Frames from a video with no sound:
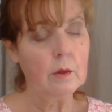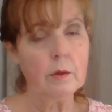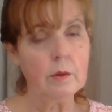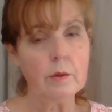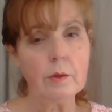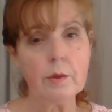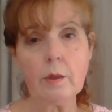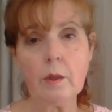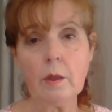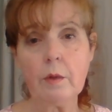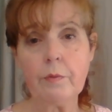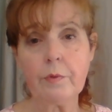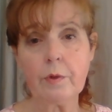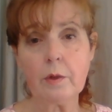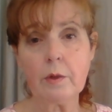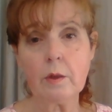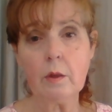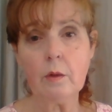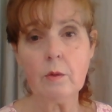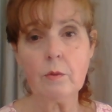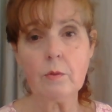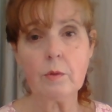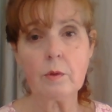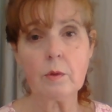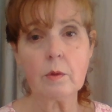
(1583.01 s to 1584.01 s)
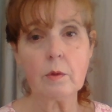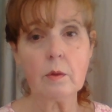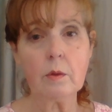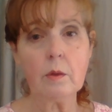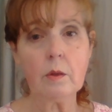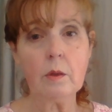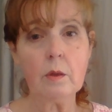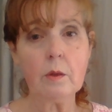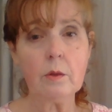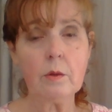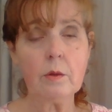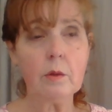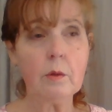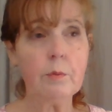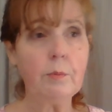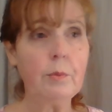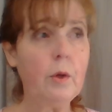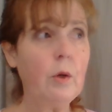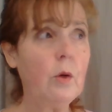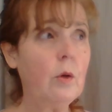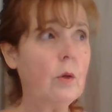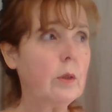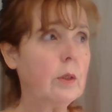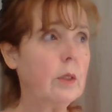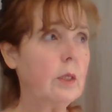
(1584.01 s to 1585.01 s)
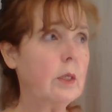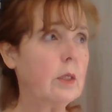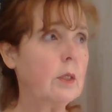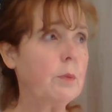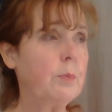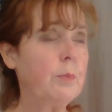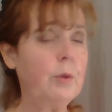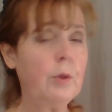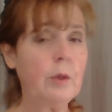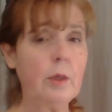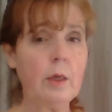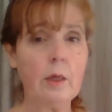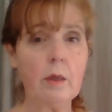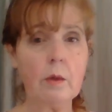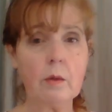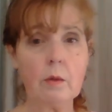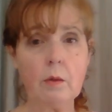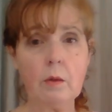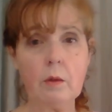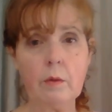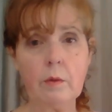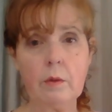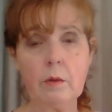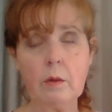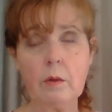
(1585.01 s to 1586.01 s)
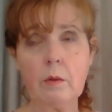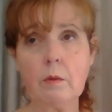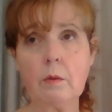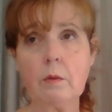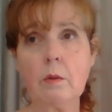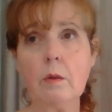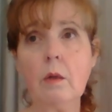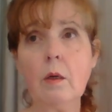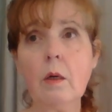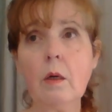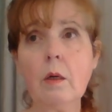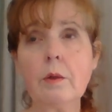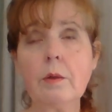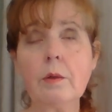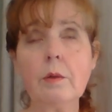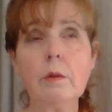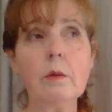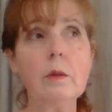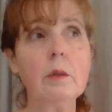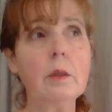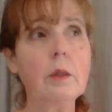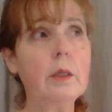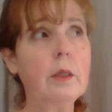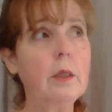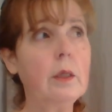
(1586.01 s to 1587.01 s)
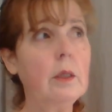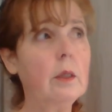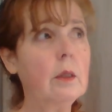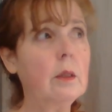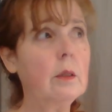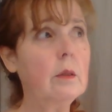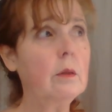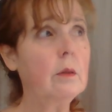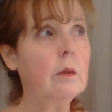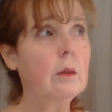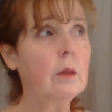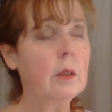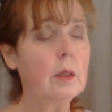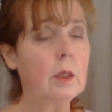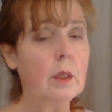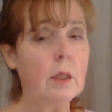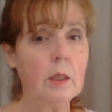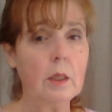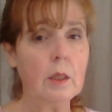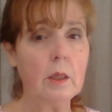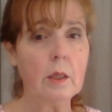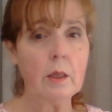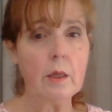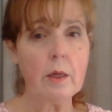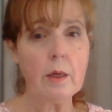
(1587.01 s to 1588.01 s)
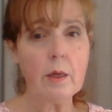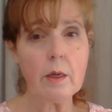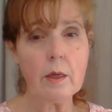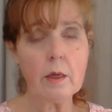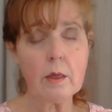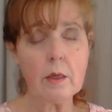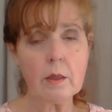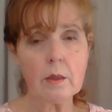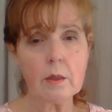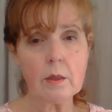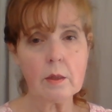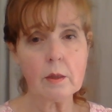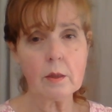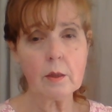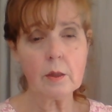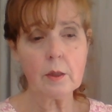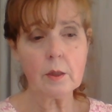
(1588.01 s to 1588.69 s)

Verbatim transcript: stuff that goes into the bowl and gets put out on the garden again. And